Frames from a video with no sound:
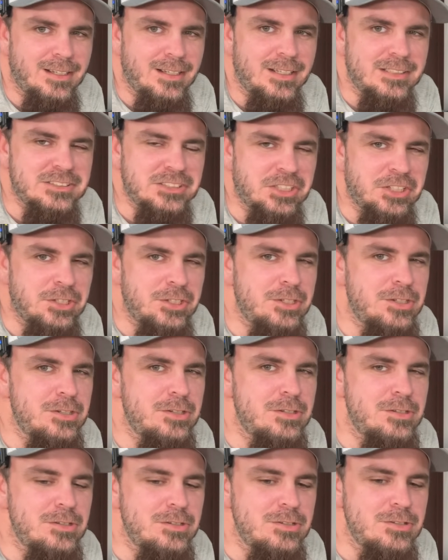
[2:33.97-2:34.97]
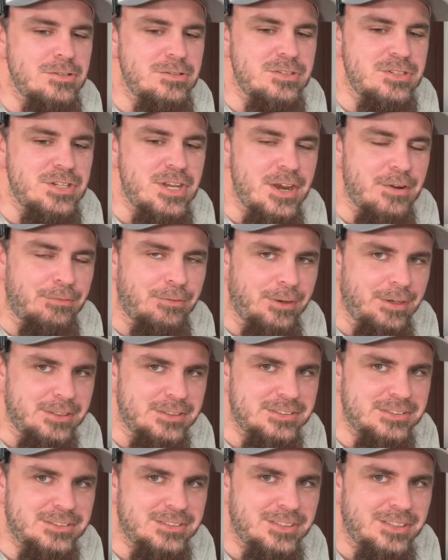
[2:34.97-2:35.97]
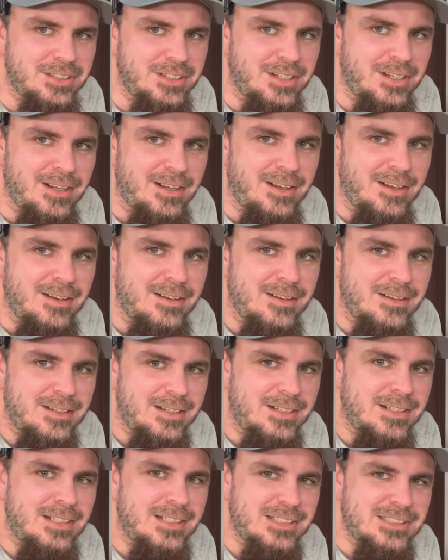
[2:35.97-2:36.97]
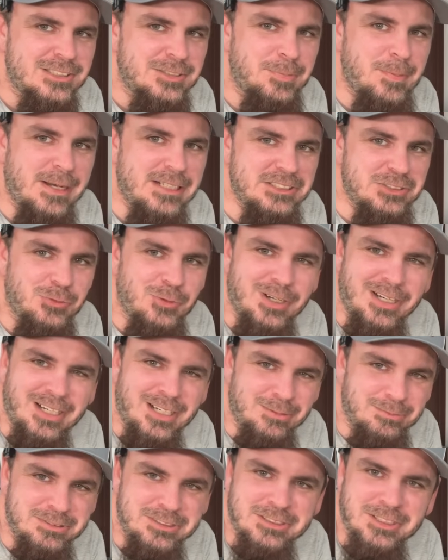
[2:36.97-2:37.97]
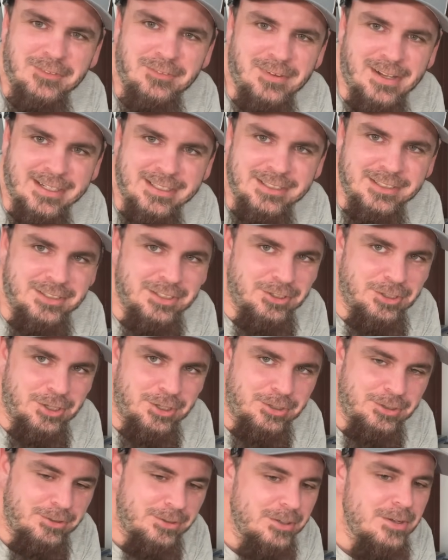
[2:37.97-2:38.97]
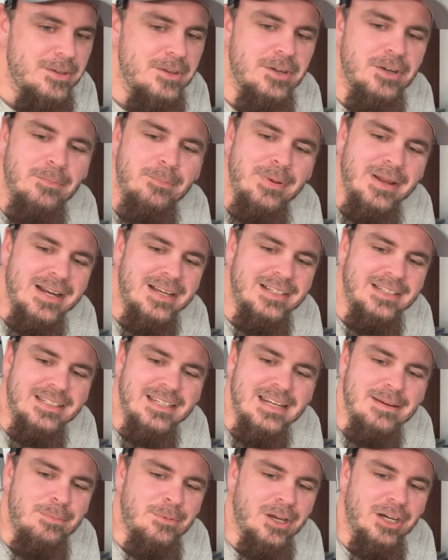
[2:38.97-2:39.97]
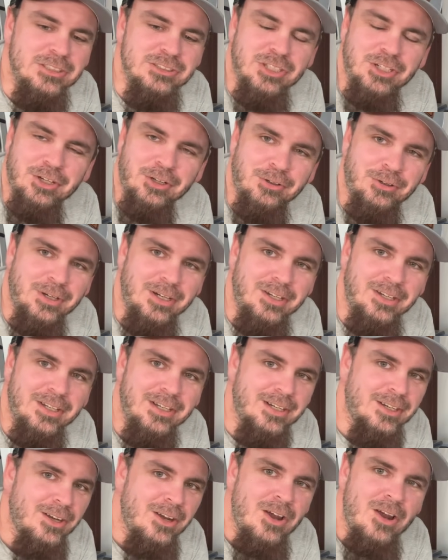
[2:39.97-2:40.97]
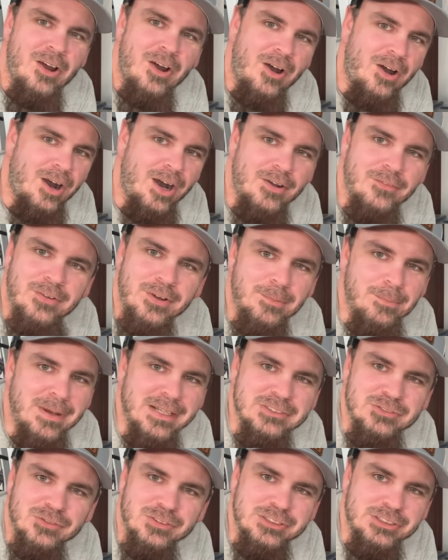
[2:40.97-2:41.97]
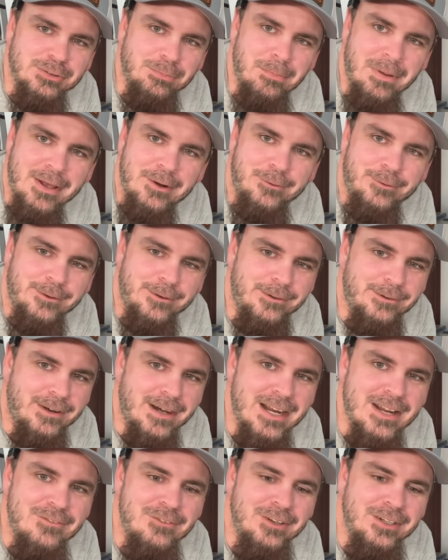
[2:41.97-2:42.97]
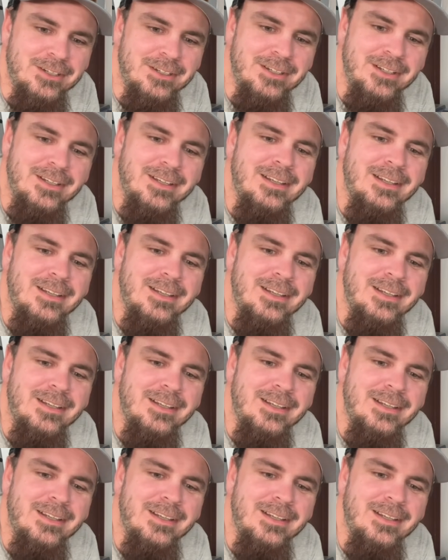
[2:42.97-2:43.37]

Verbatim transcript: it's a huge difference, especially when it comes to stuff like your, your big deep cuts on acrylic, or if you're messing with some metal engraving.